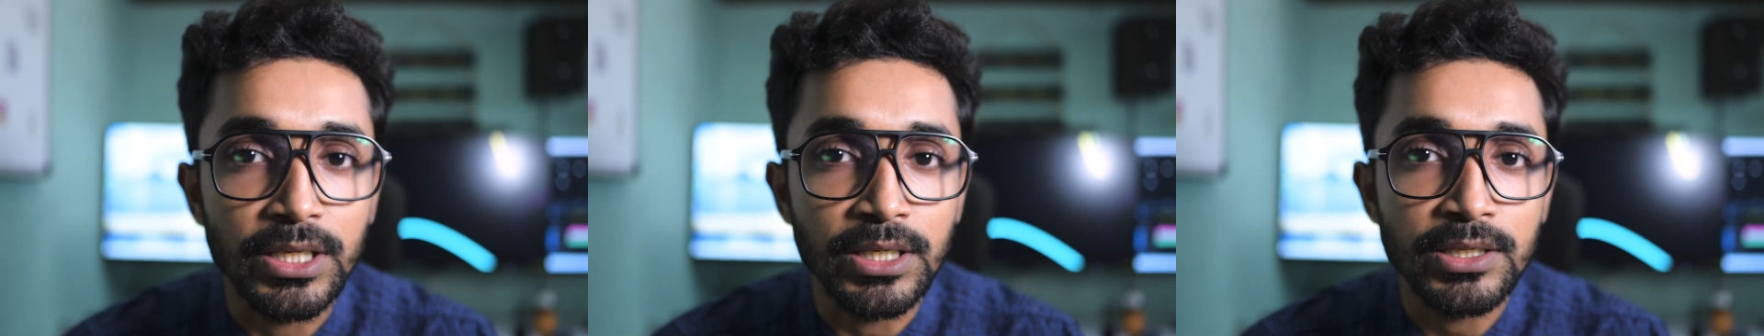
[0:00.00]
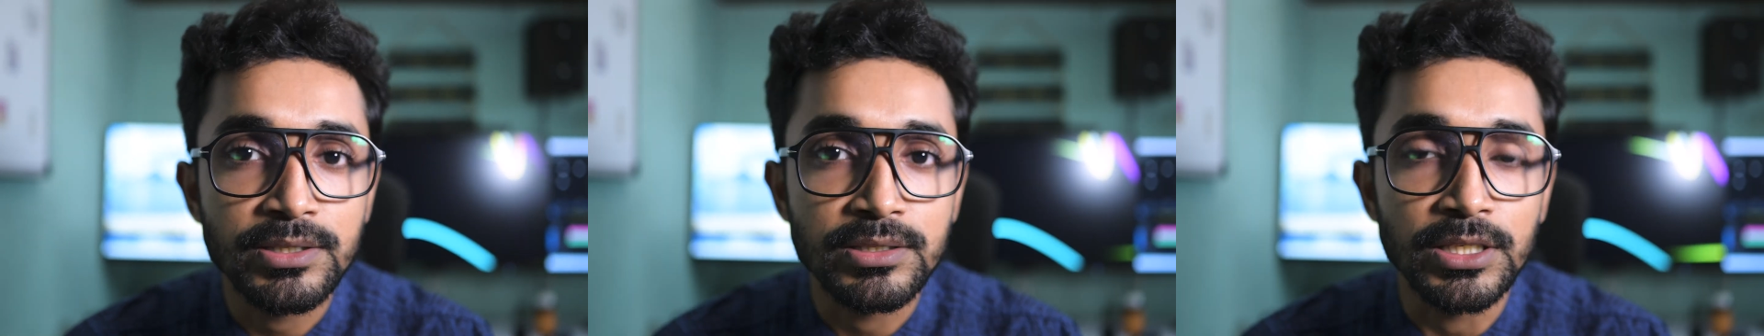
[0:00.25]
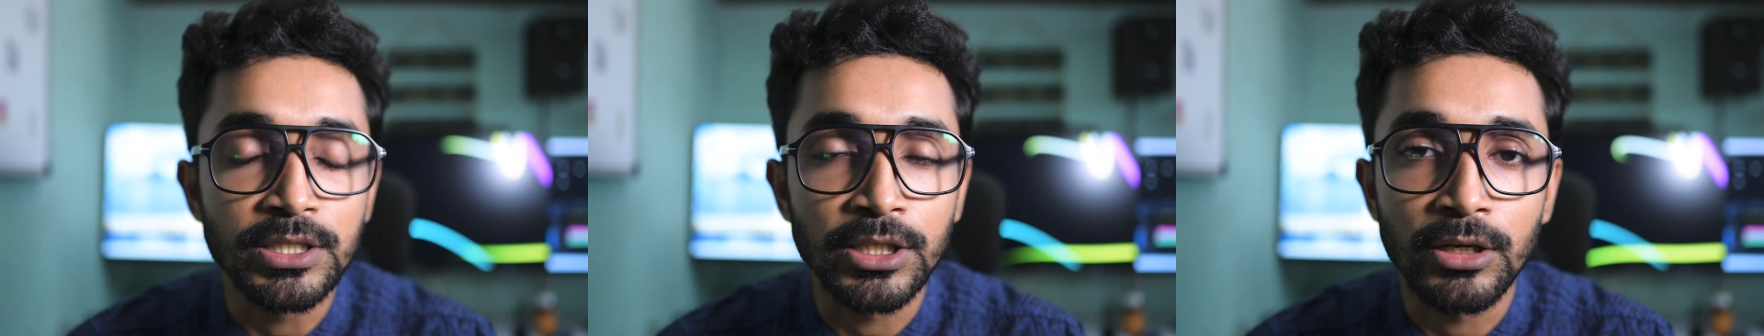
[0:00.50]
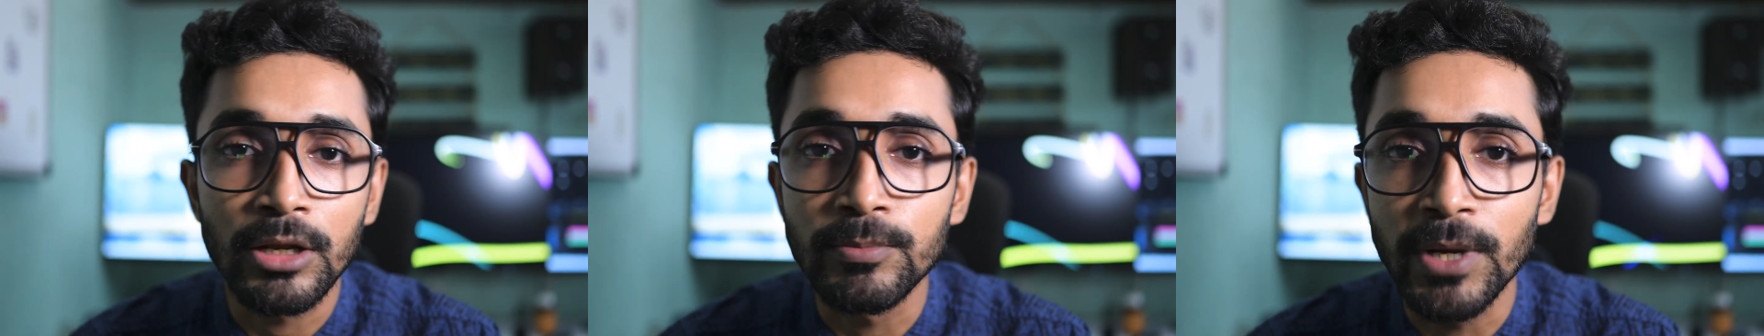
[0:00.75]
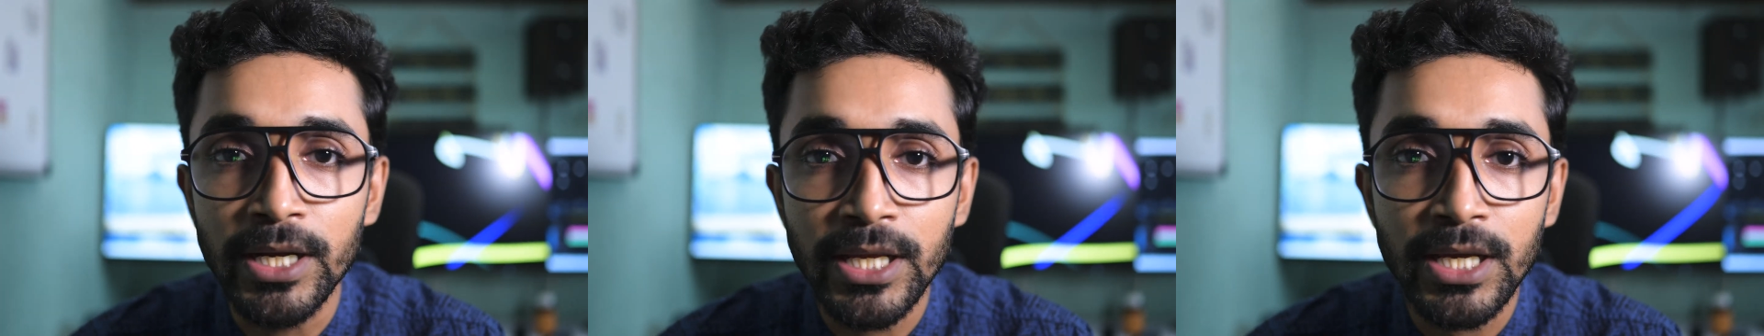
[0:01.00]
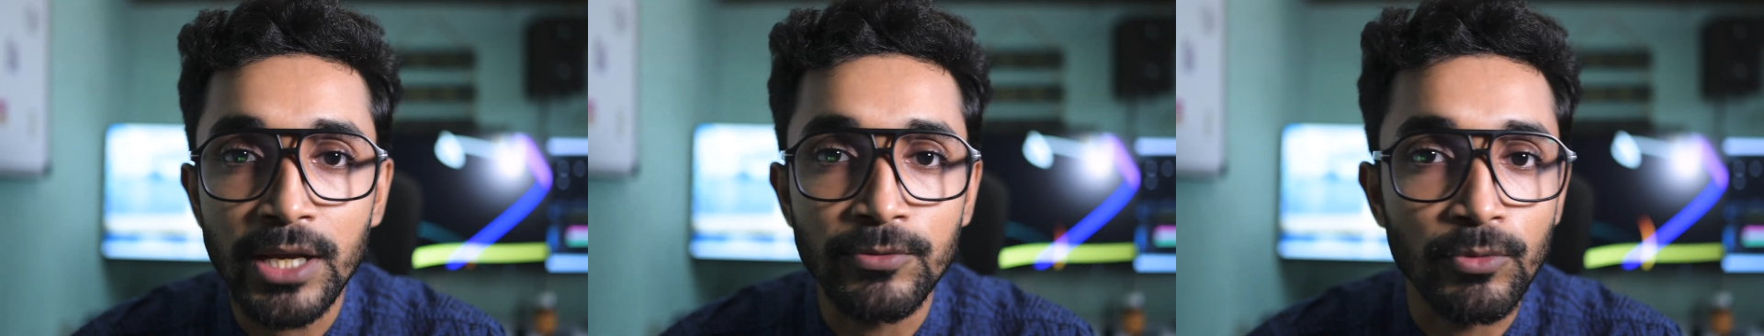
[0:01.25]
is ethanol
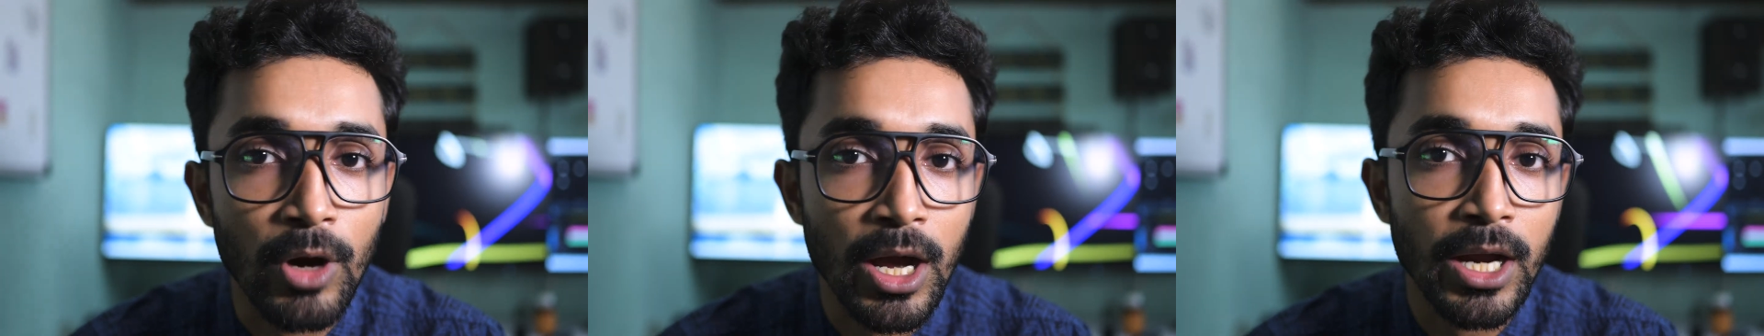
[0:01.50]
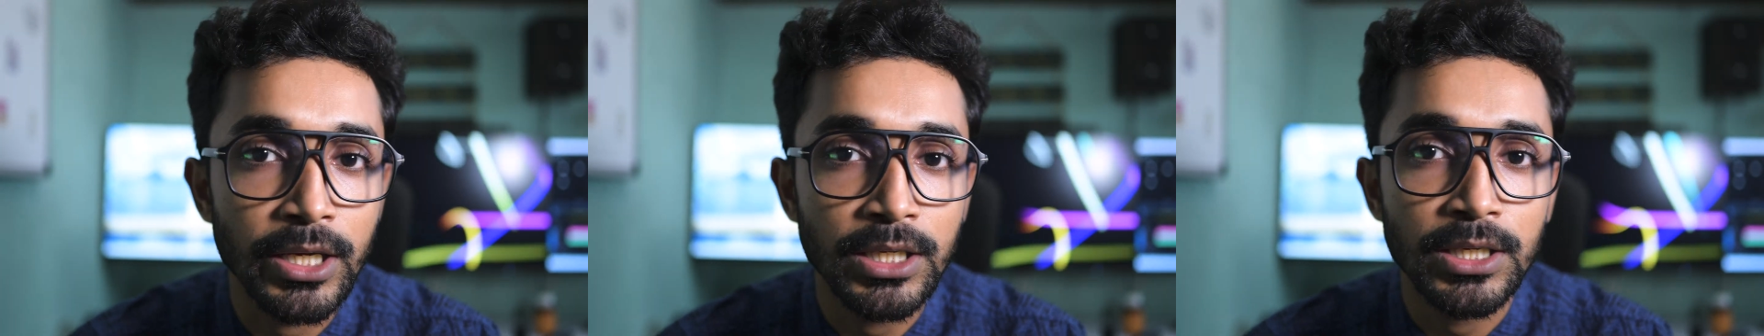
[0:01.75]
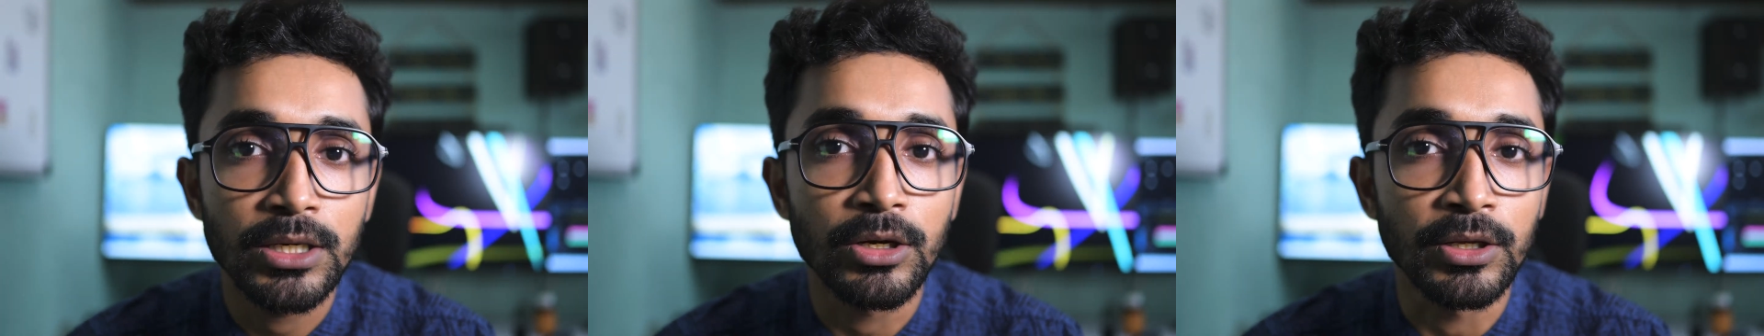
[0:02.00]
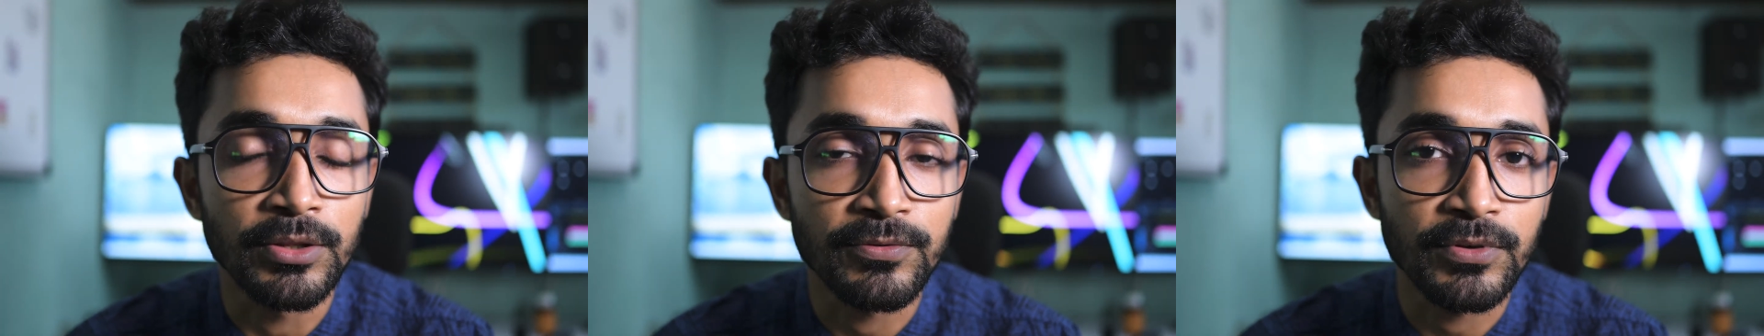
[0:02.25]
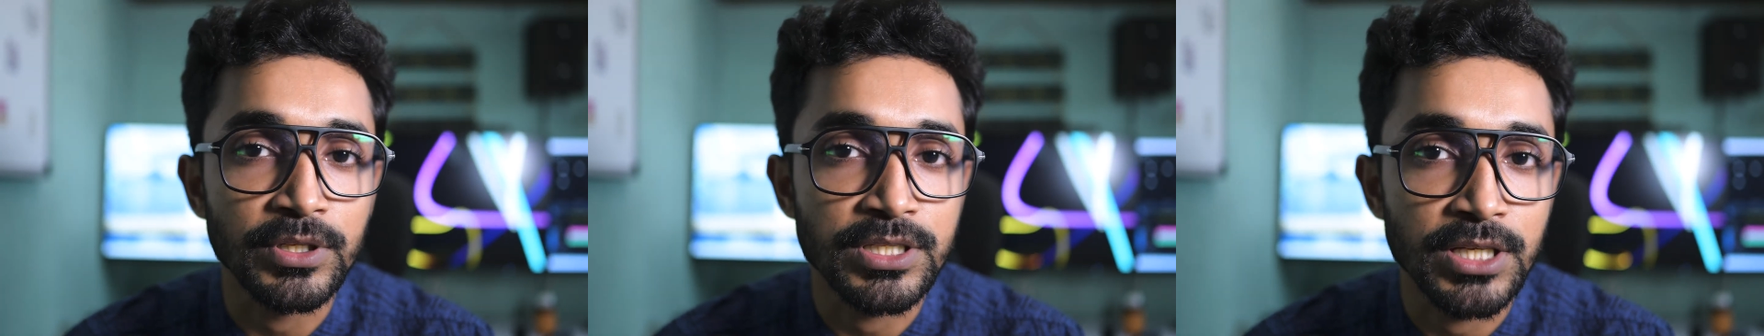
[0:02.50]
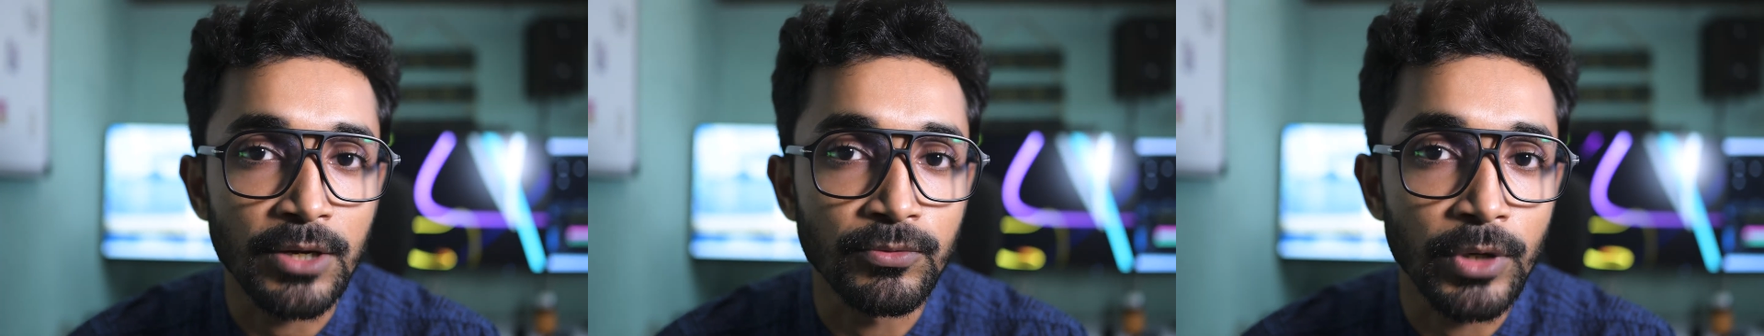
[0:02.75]
blending and why on the
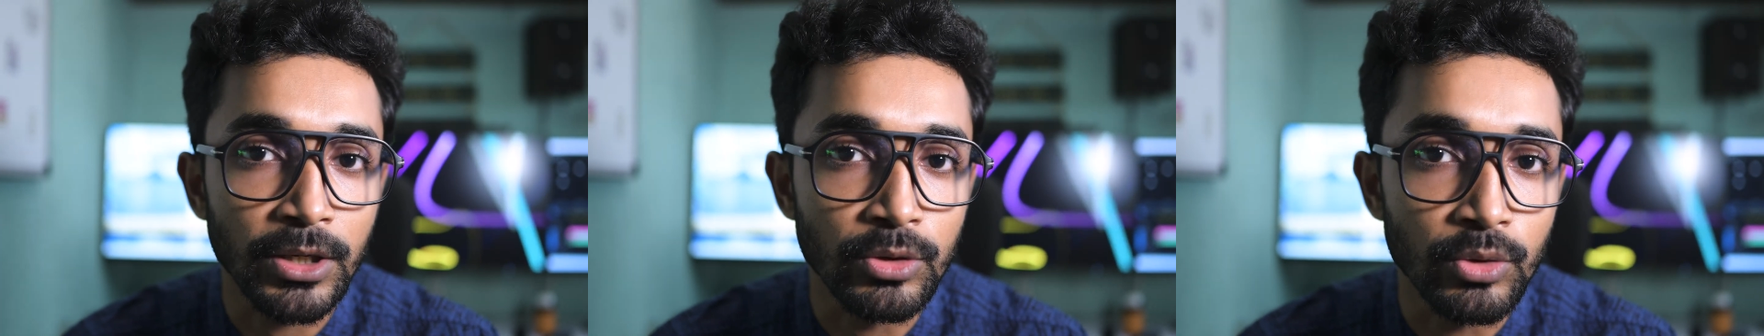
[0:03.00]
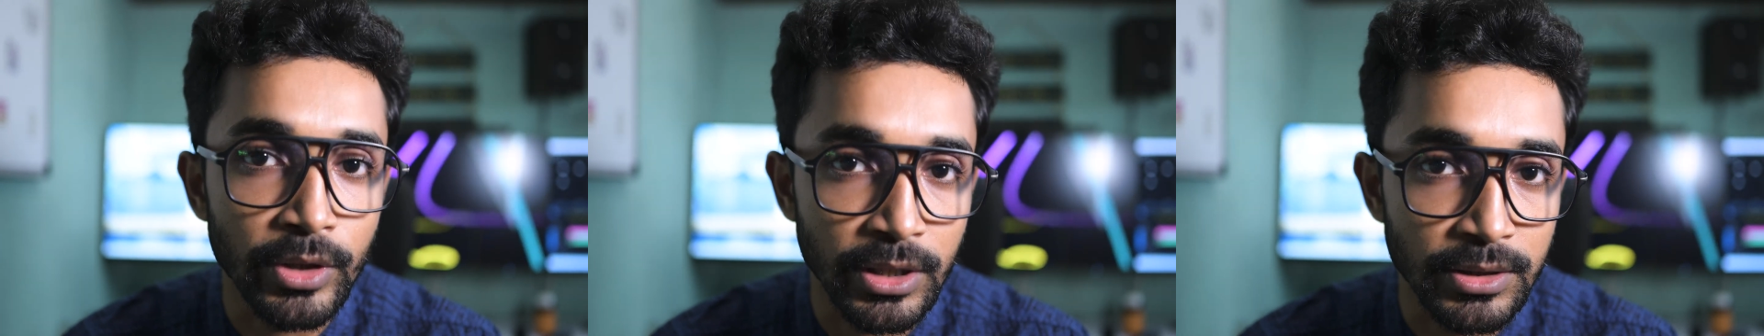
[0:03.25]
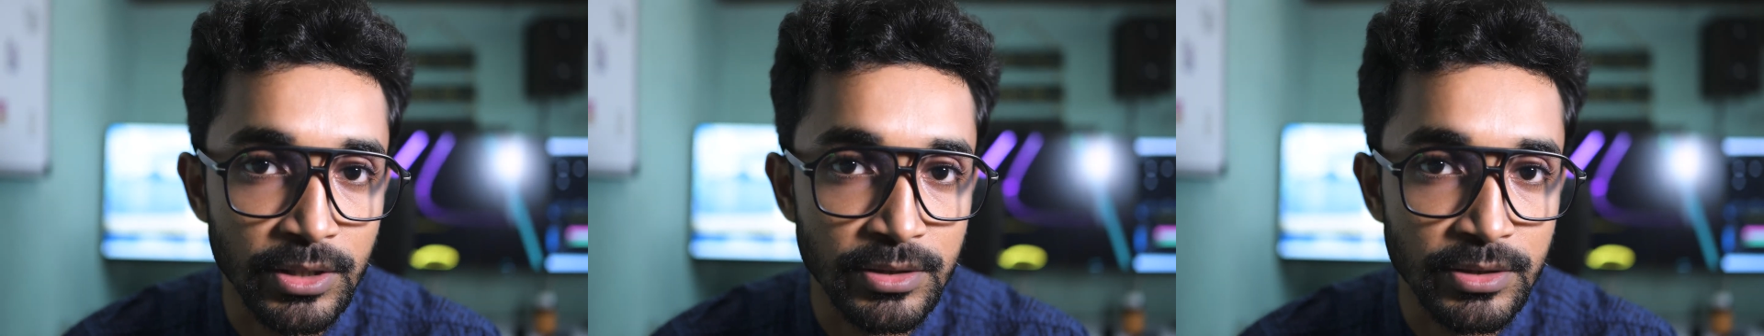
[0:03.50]
first hand we're doing